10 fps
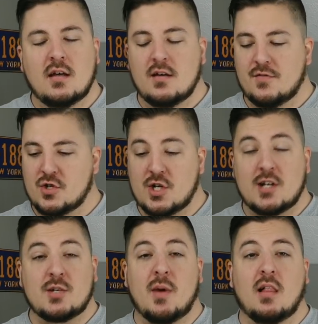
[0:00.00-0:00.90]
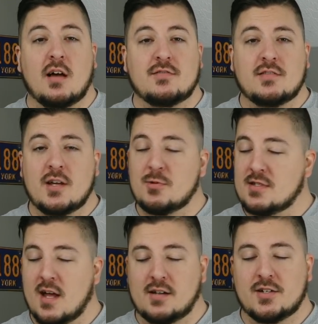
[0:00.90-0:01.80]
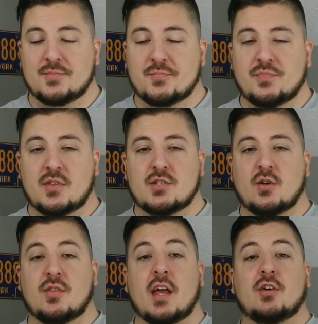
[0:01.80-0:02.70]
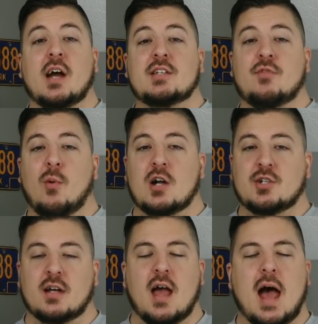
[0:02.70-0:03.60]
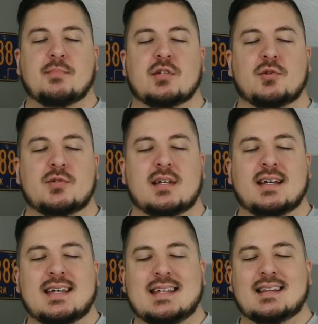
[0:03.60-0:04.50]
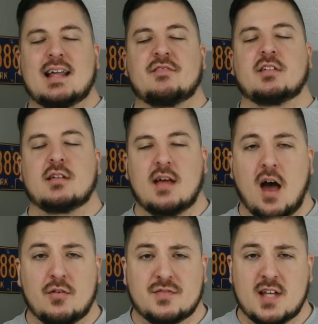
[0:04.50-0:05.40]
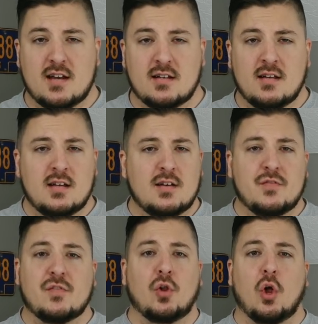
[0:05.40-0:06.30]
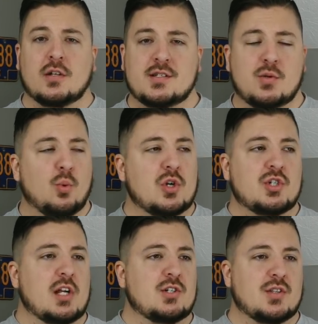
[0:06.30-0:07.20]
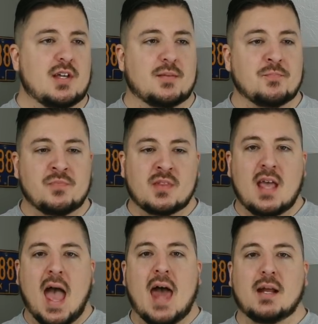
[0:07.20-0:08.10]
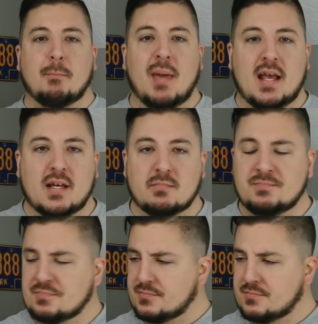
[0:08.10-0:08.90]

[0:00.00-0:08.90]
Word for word: for changing my life. It was that good. So thank you guys for watching. Absolute eleven out of ten. Flawless, wouldn't change a thing. Adding bacon